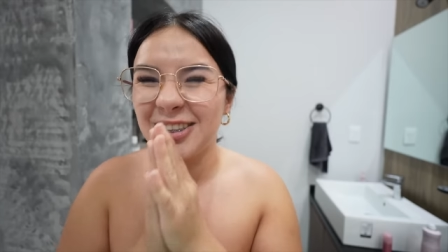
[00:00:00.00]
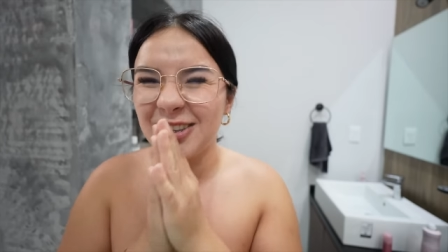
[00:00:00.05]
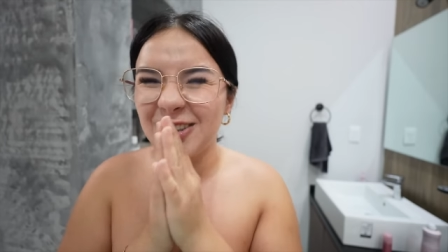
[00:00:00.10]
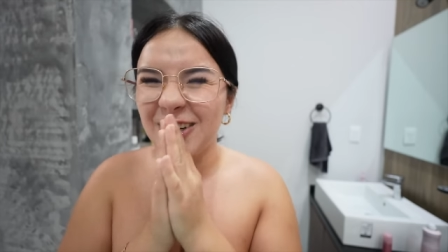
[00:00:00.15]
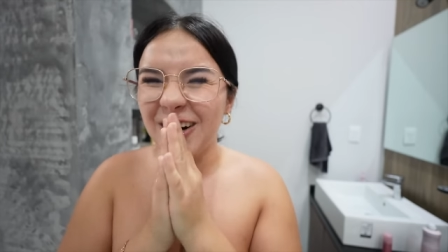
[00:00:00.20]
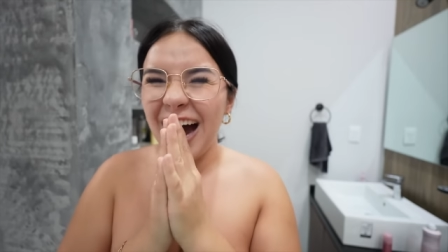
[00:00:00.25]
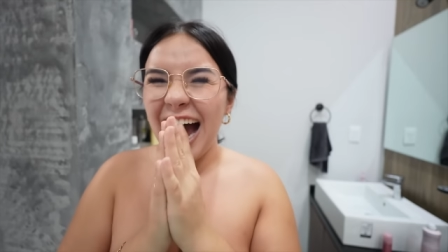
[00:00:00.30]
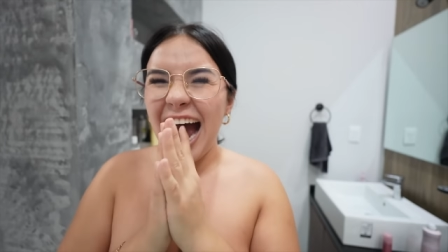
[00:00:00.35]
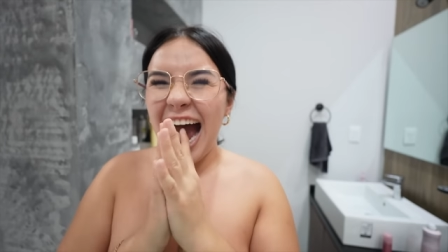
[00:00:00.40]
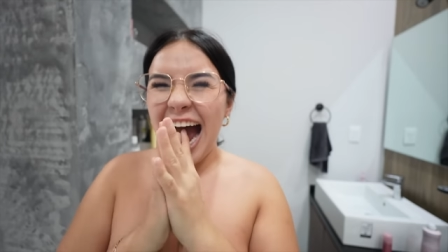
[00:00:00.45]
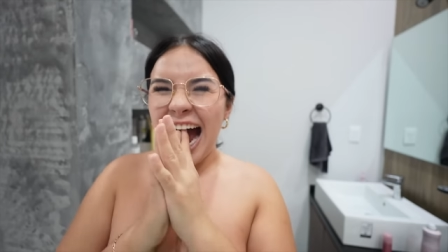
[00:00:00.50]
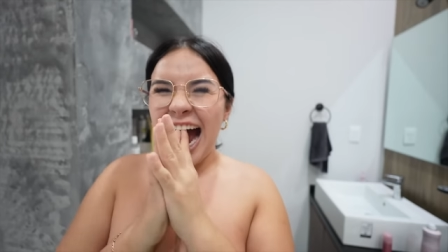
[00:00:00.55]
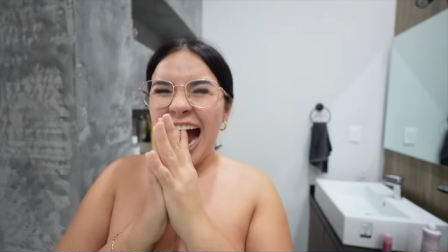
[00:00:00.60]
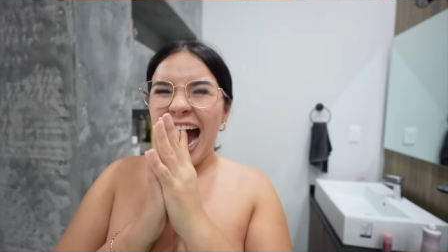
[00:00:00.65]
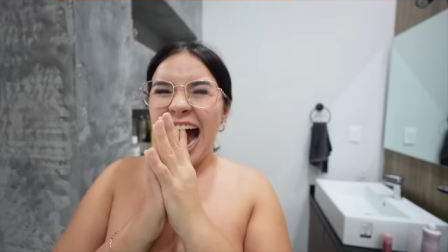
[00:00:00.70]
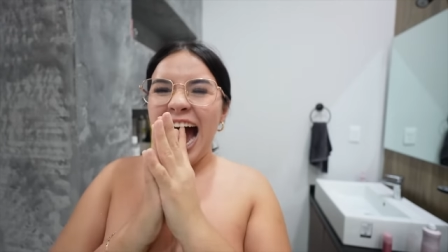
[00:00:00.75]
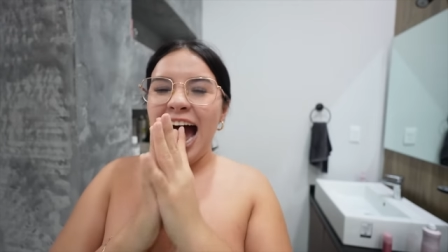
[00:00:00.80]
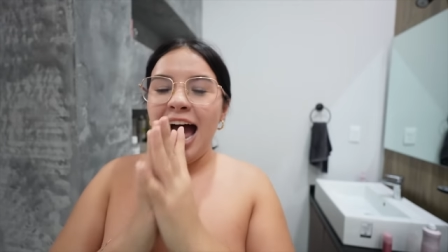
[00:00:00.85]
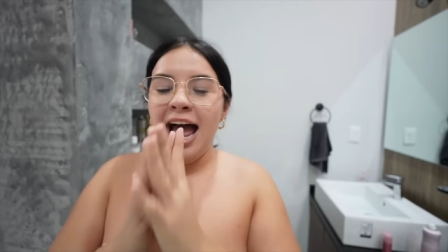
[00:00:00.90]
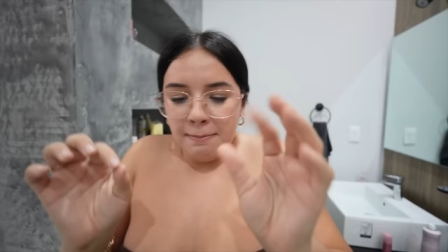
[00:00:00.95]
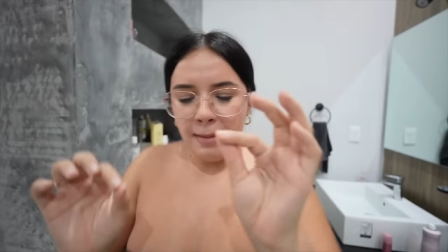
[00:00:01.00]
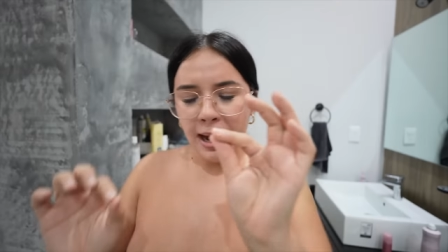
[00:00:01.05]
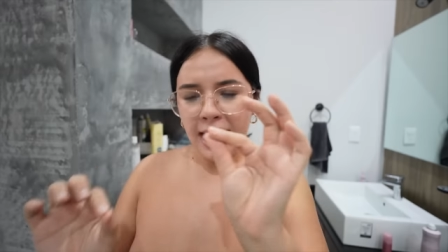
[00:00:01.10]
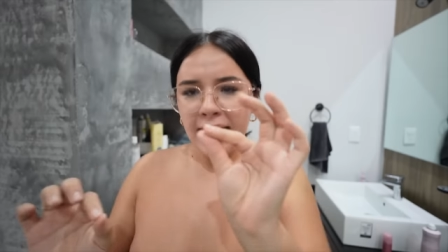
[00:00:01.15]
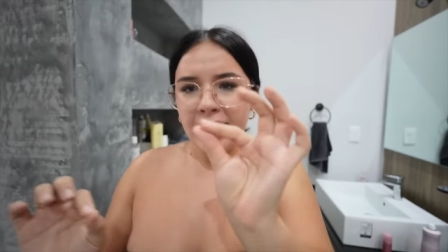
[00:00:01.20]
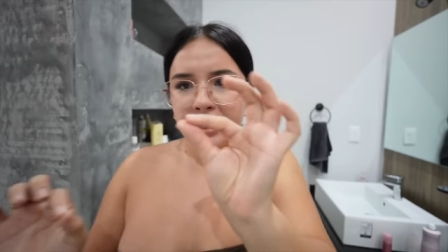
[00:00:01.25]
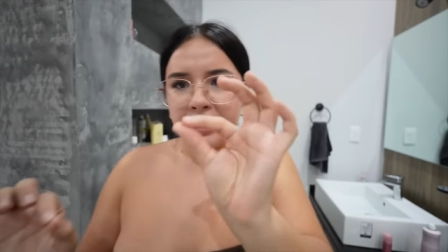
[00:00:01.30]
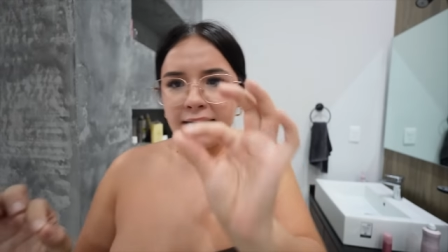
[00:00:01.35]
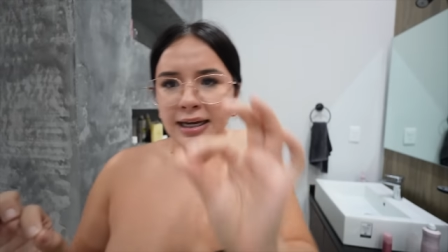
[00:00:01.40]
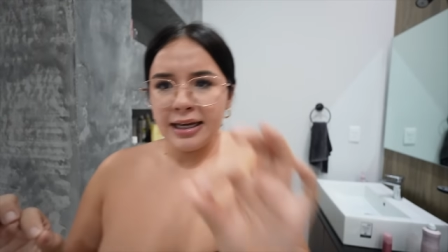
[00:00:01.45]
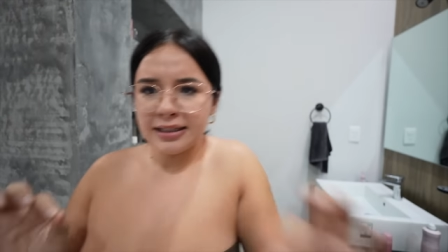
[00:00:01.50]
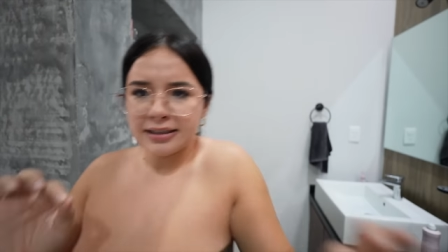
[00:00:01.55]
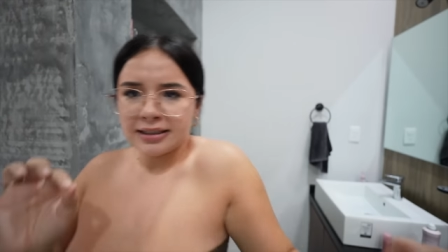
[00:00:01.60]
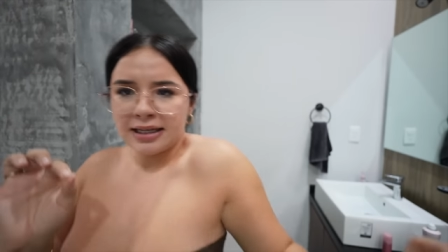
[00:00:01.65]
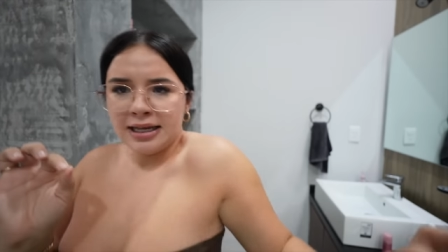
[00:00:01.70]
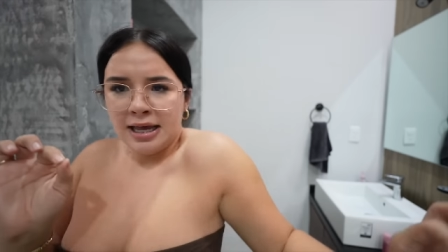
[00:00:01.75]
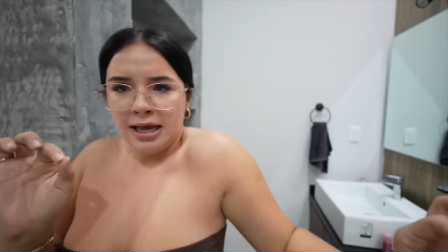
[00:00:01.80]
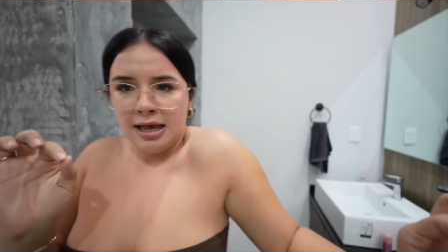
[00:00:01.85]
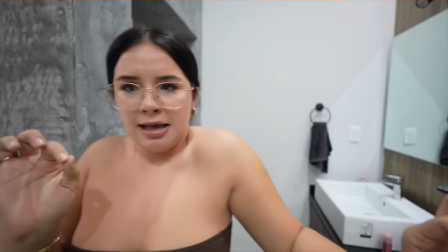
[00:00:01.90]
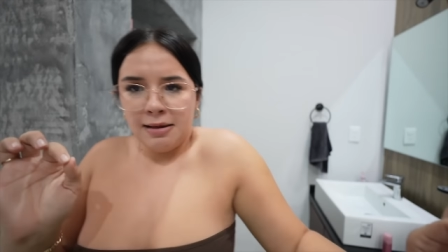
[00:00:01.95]
too. Ah!
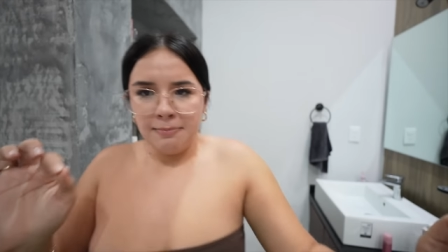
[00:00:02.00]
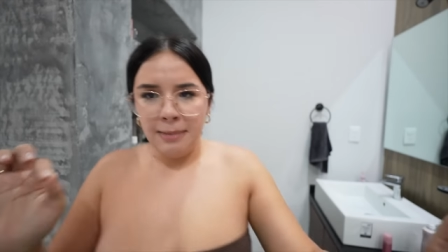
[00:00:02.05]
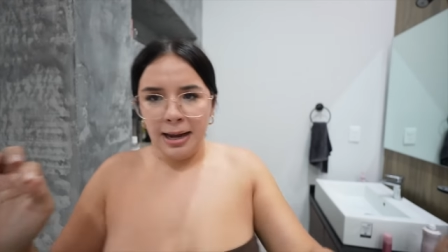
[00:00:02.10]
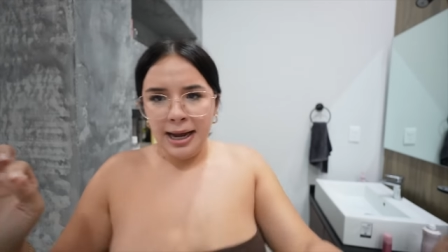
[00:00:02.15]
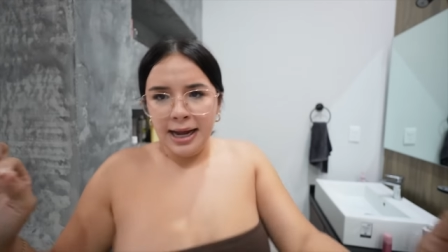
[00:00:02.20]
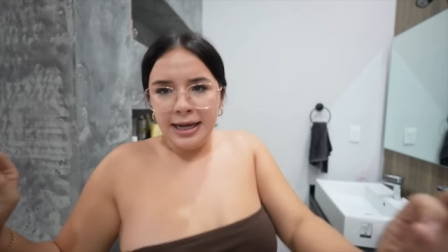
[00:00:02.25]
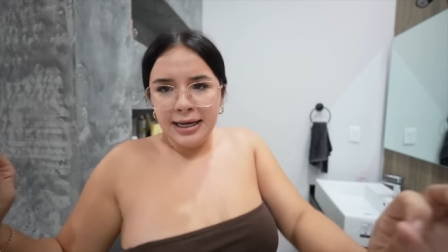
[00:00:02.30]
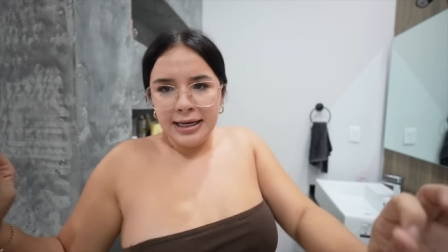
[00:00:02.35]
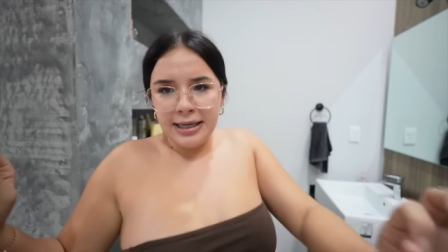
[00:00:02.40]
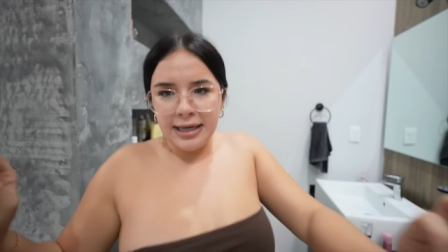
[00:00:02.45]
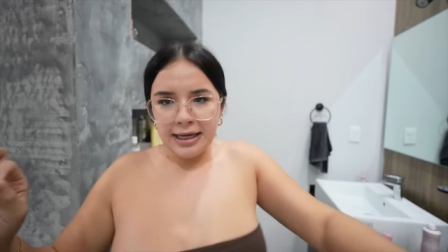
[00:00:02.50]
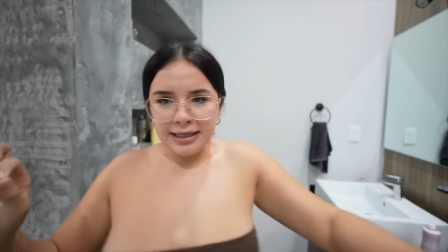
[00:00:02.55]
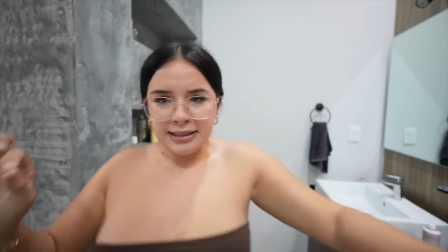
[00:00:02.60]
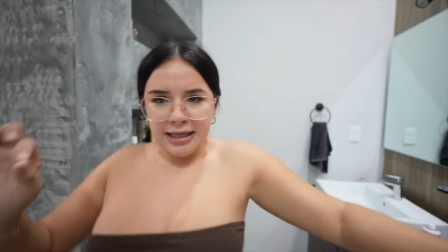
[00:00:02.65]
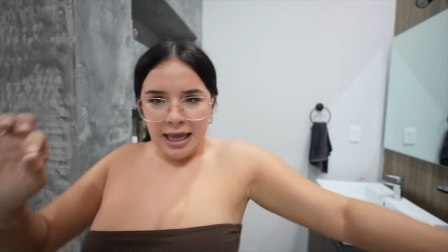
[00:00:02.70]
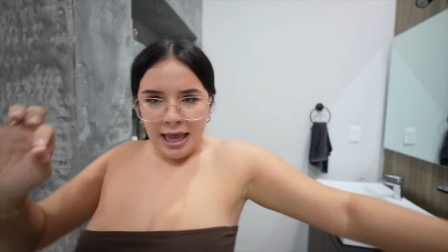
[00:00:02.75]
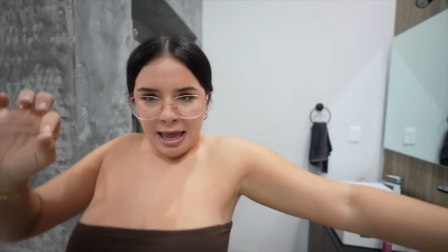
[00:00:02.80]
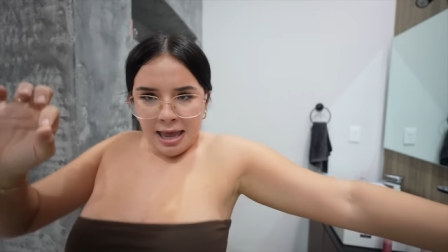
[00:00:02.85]
Máynez, mine is,